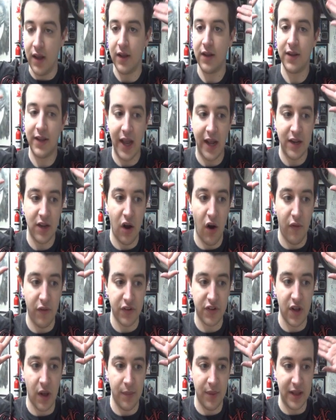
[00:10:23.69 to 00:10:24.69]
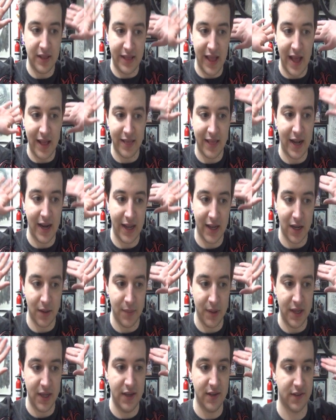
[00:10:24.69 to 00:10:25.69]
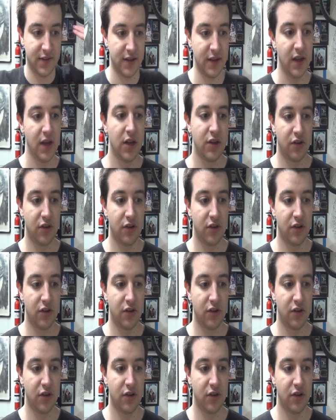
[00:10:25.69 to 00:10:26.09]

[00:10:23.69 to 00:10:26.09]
getting over something like that ain't gonna be easy.